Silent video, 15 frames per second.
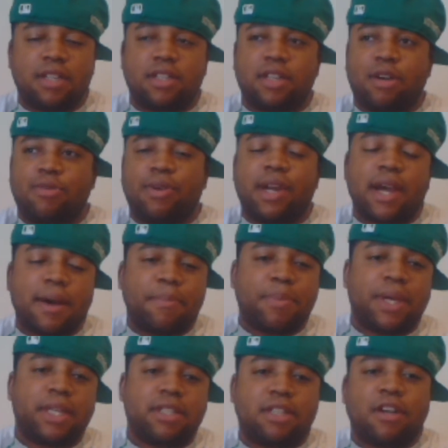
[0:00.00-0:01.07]
So now
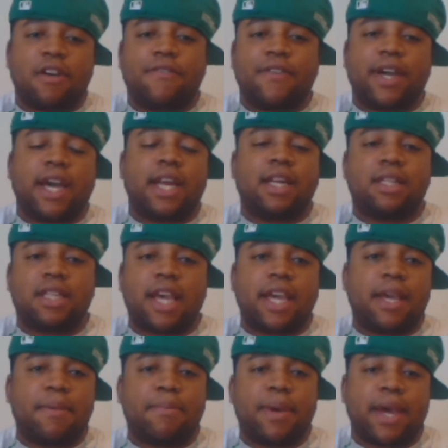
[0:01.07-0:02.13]
I'm pissed off. I got to
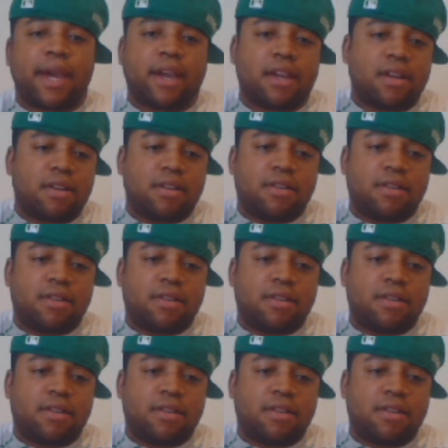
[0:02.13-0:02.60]
take it back